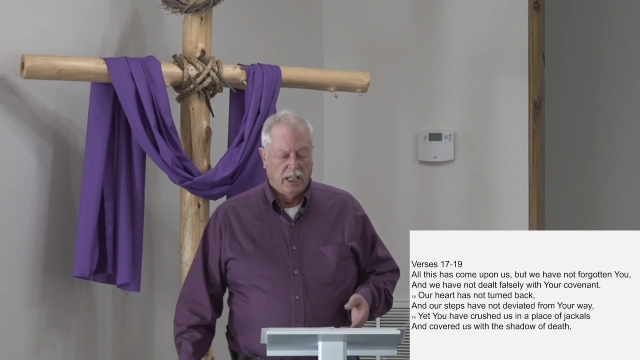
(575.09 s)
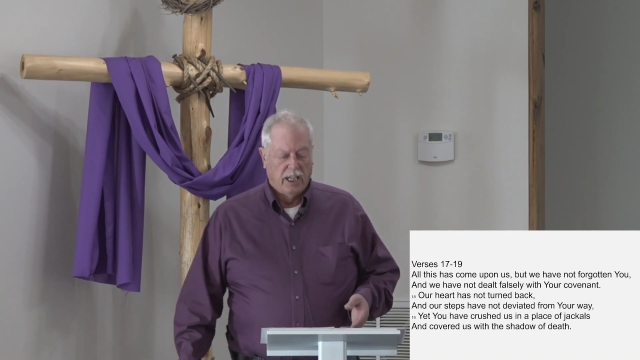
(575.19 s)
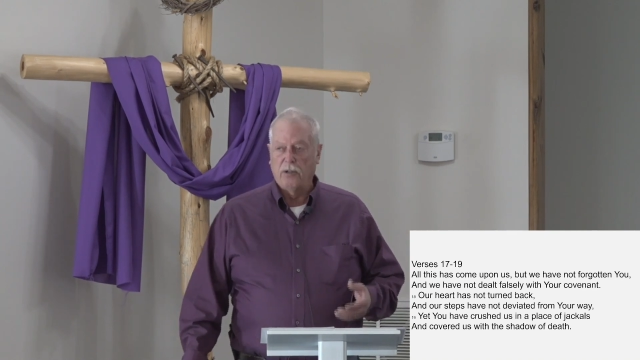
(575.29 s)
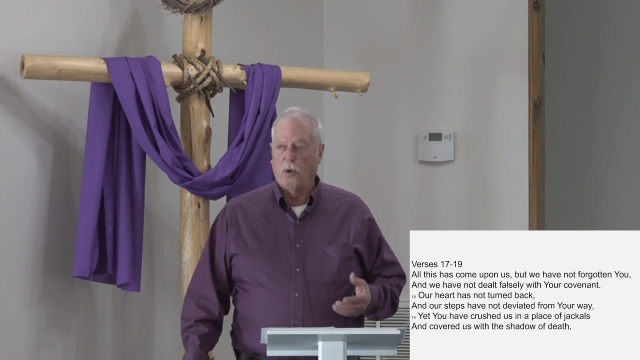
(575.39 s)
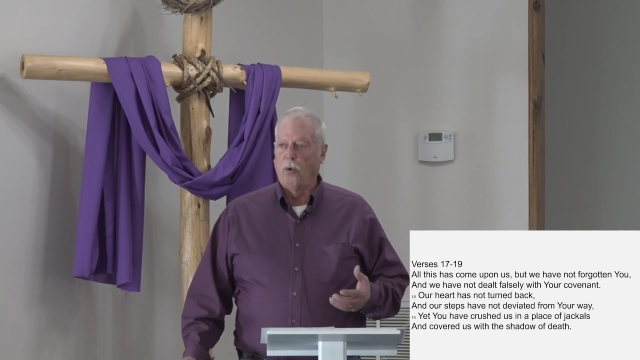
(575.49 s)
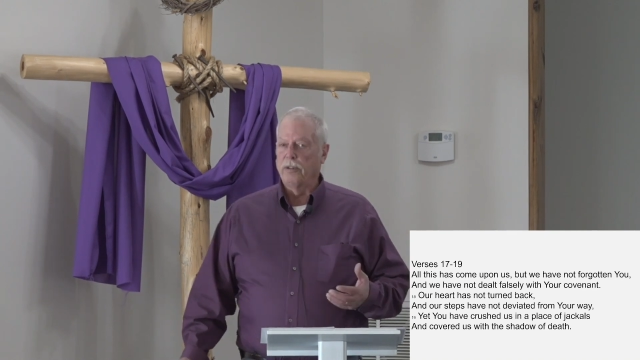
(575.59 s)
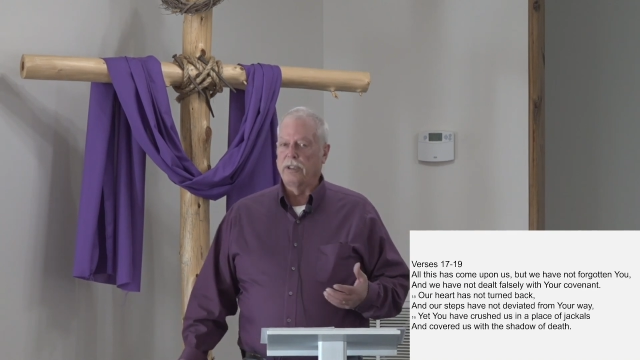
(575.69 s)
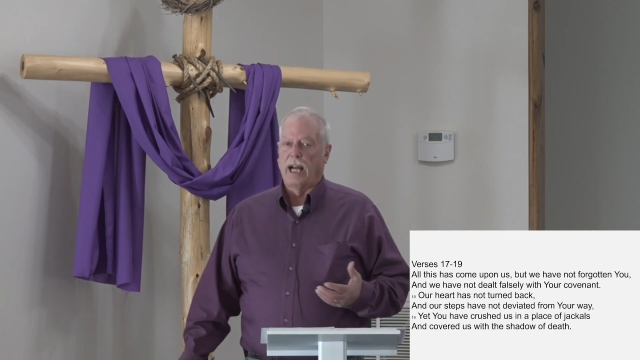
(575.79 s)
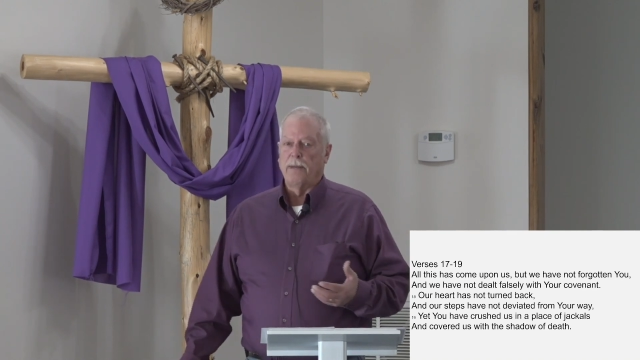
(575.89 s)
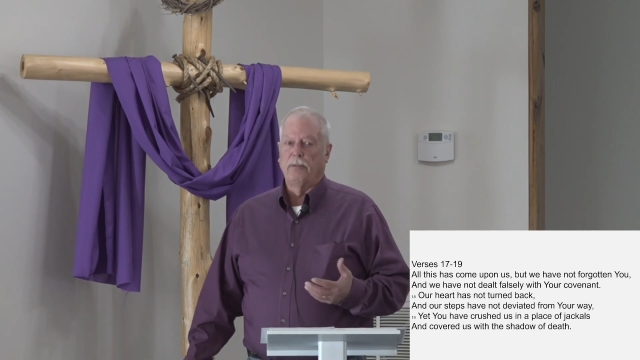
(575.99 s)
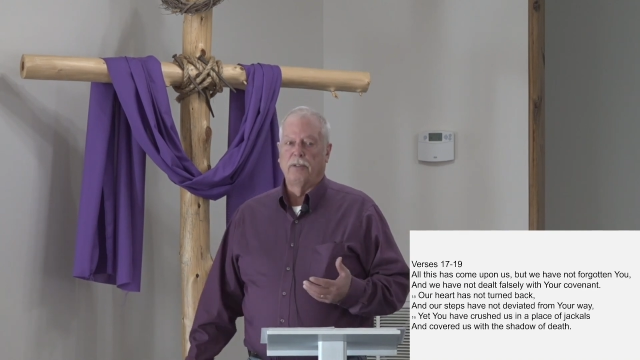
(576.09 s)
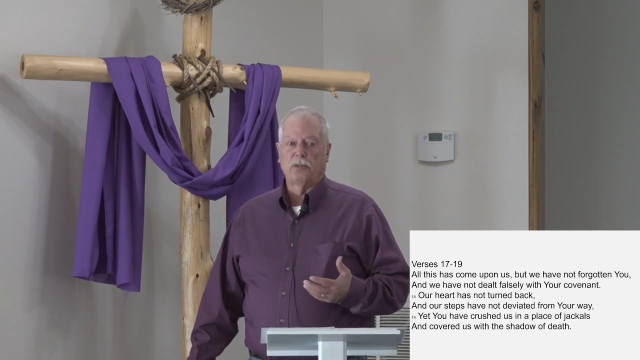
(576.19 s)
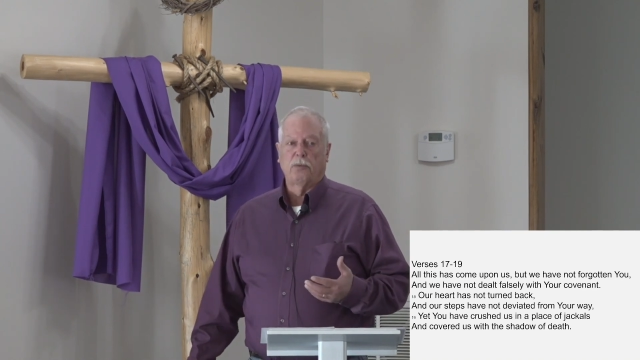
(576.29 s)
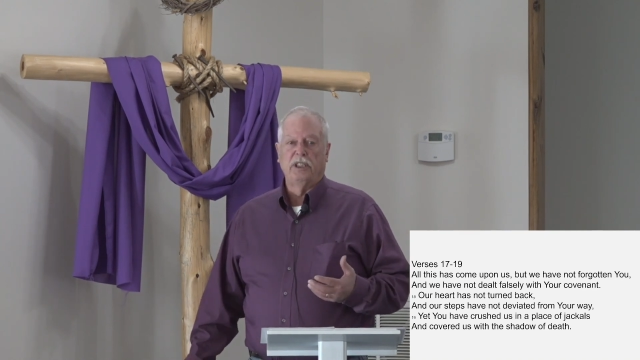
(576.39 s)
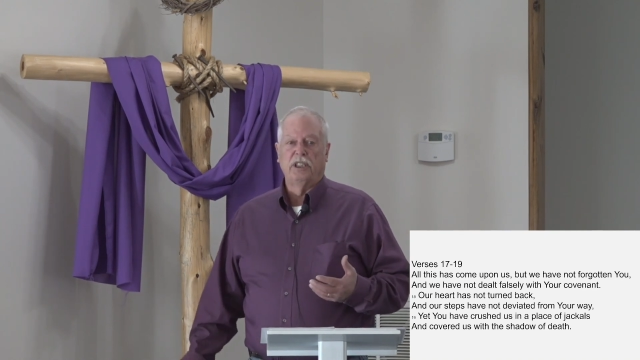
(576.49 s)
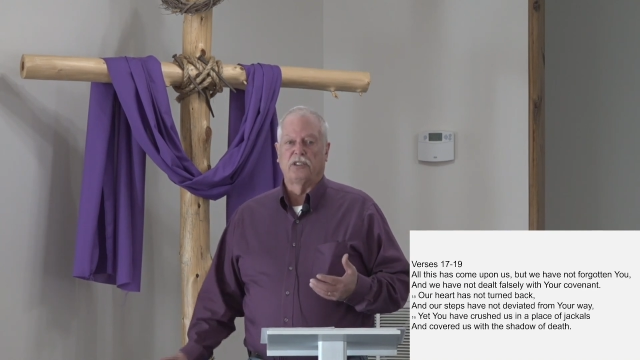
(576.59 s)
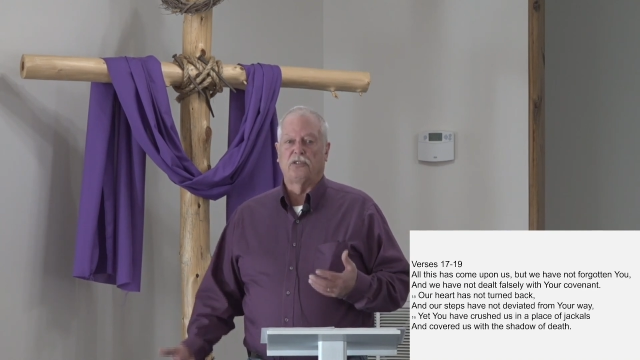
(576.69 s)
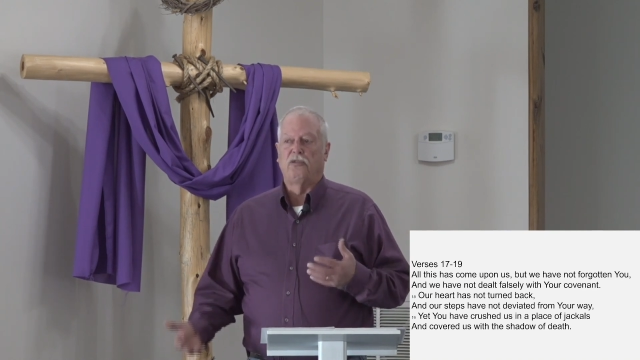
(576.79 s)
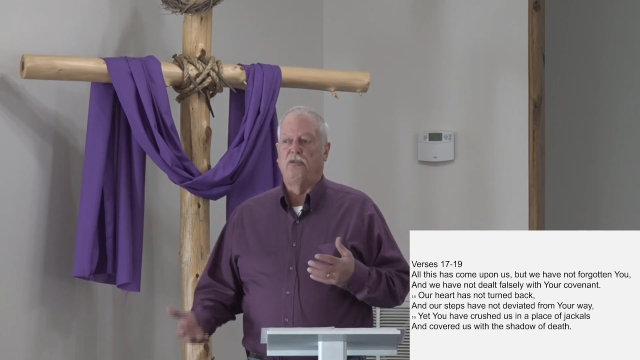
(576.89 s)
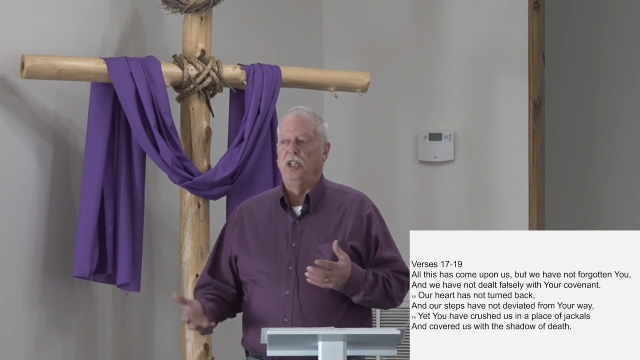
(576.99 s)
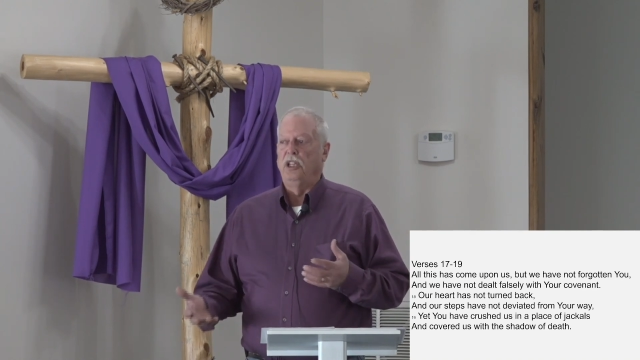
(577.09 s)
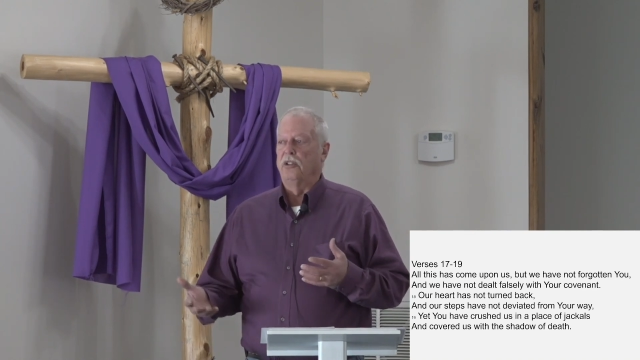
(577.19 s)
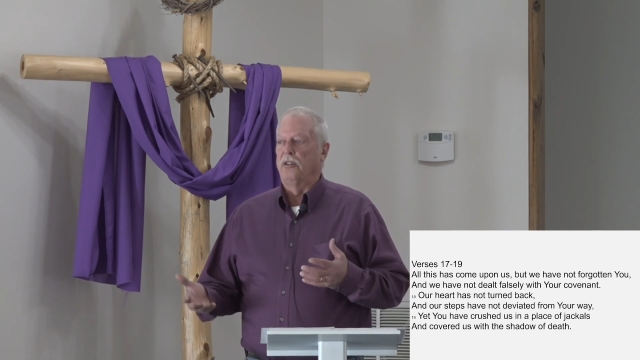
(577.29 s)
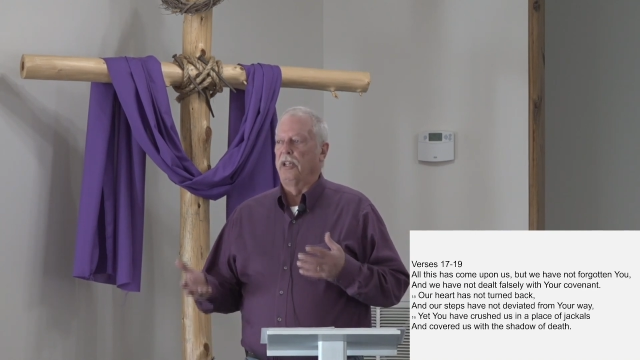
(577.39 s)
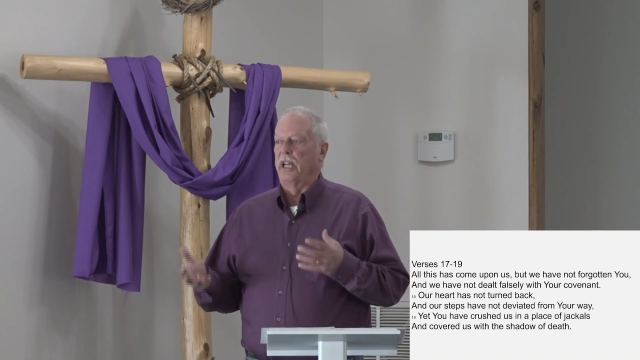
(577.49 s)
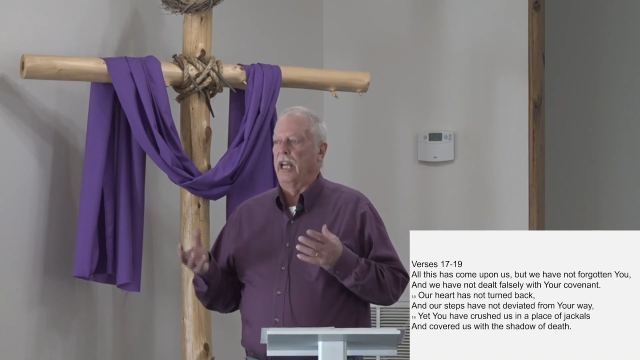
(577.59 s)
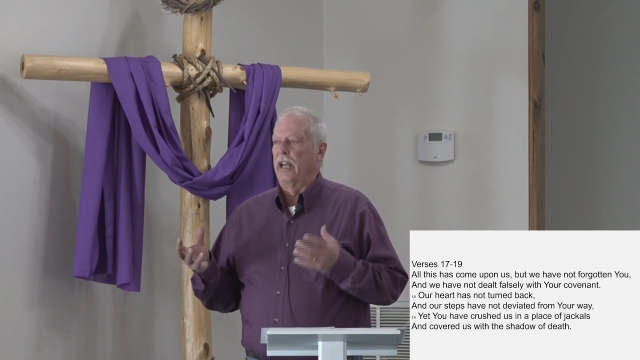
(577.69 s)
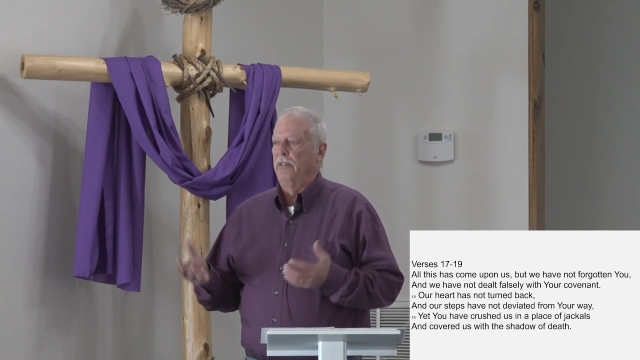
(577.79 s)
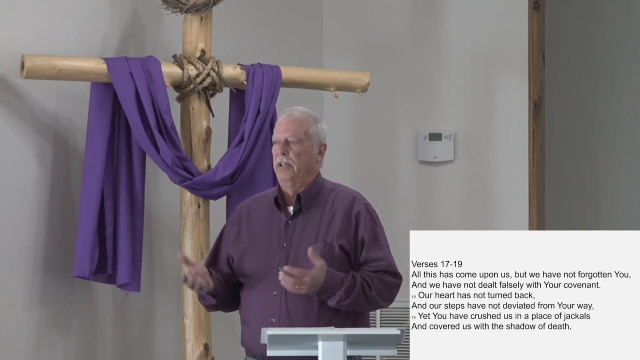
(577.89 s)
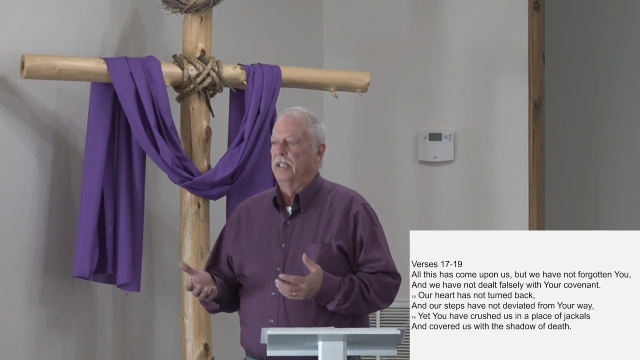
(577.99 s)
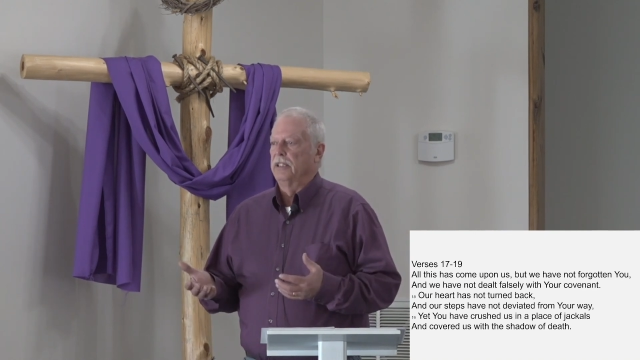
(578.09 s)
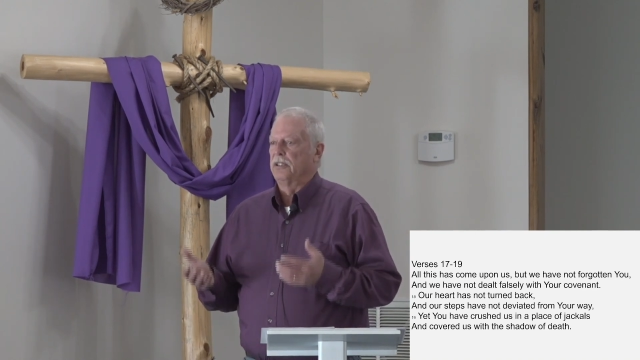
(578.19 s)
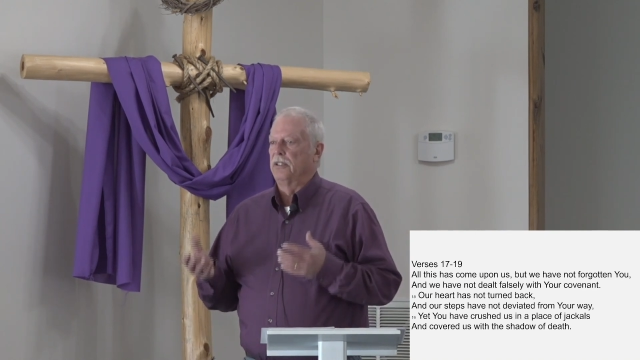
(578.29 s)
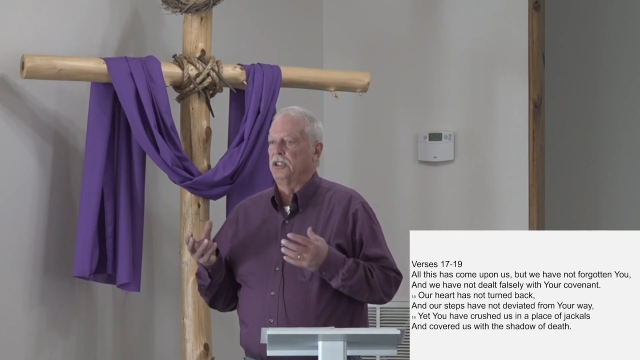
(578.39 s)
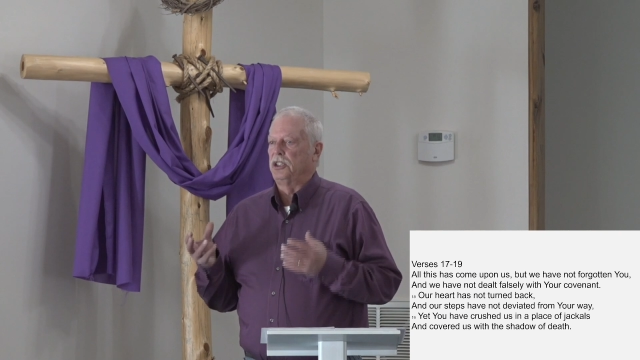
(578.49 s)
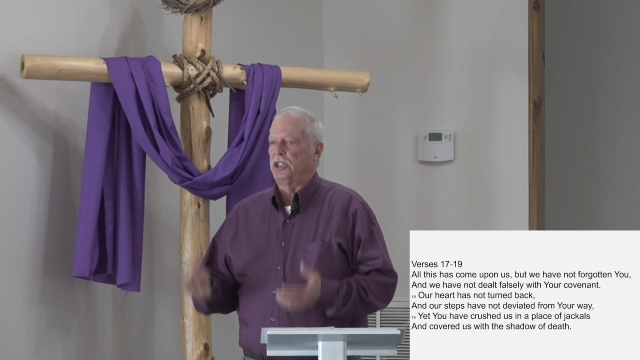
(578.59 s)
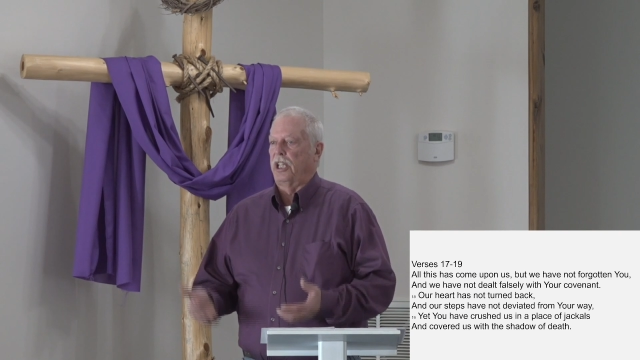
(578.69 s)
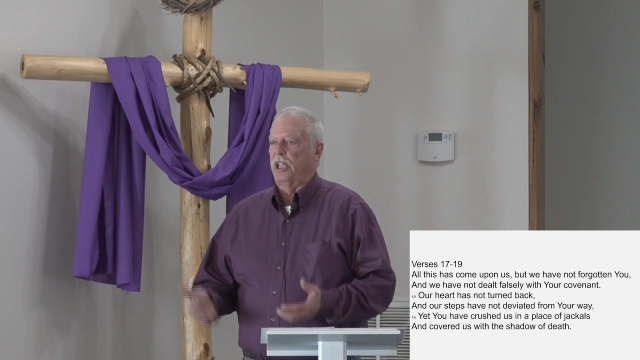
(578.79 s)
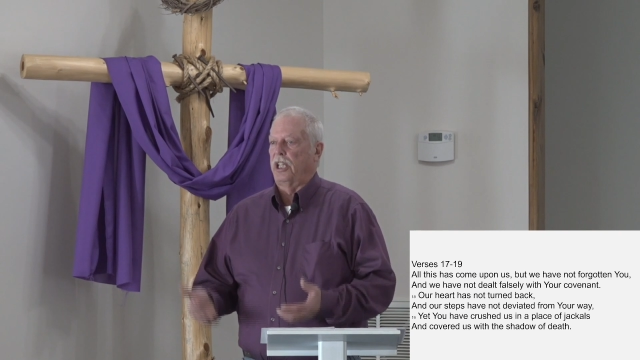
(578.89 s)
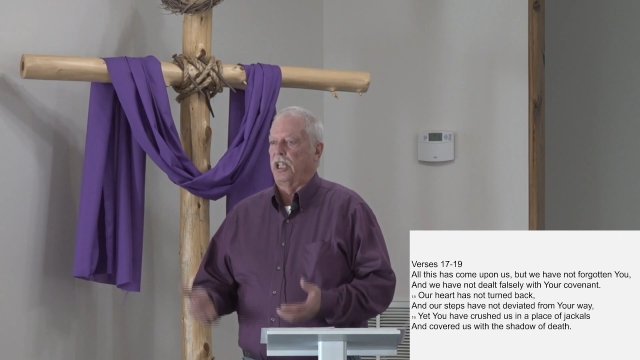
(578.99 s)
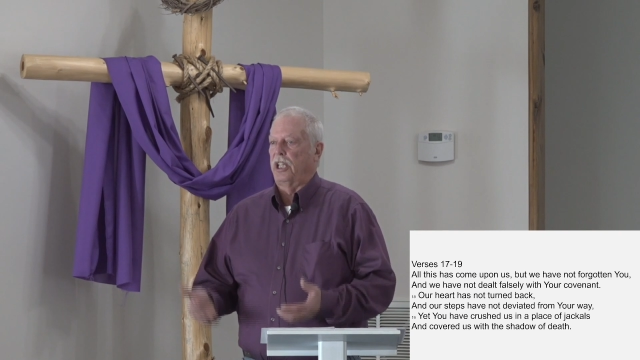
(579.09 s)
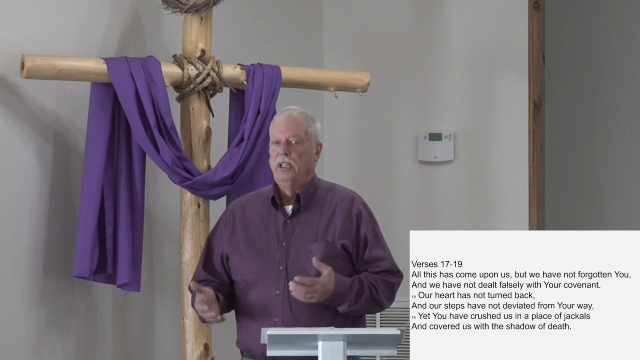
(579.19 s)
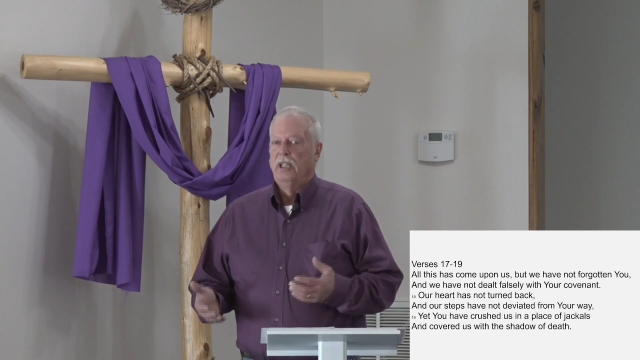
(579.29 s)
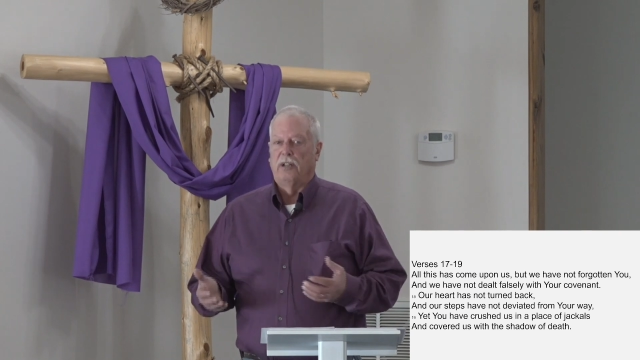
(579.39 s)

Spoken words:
And over top of us, we just feel the heaviness of the shadow